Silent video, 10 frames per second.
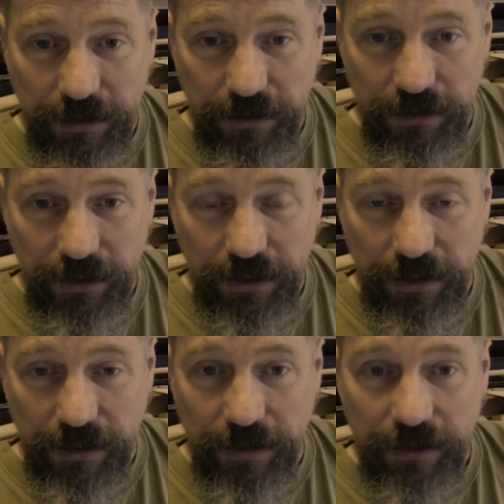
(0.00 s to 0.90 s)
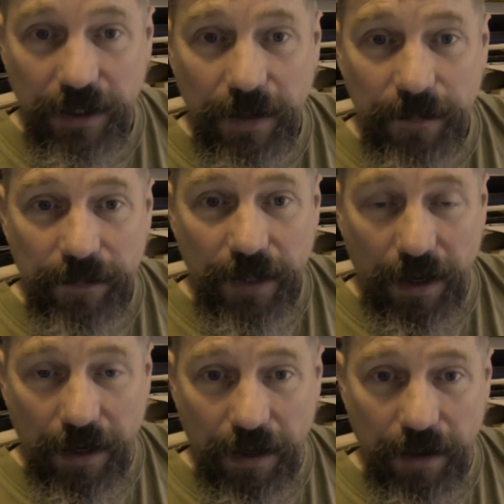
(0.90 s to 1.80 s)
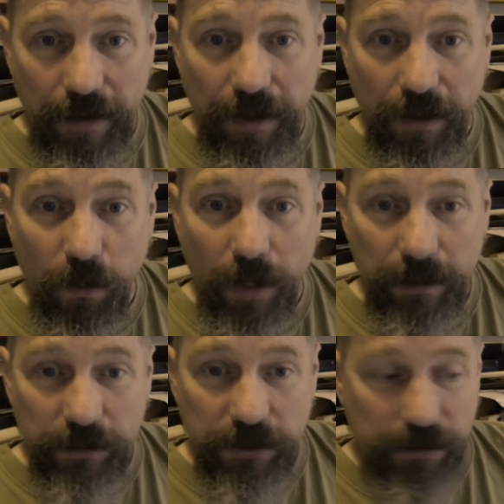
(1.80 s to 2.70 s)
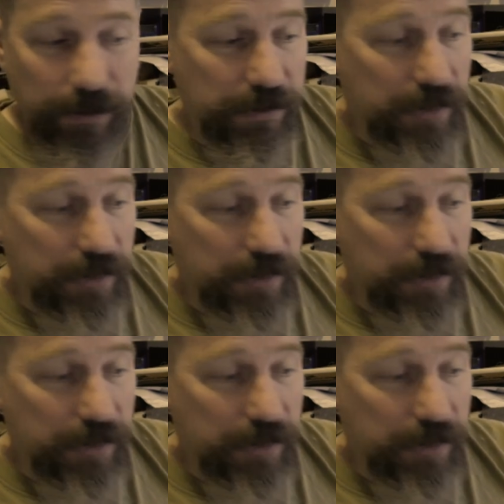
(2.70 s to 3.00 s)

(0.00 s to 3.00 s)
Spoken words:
tunings, are wound strings.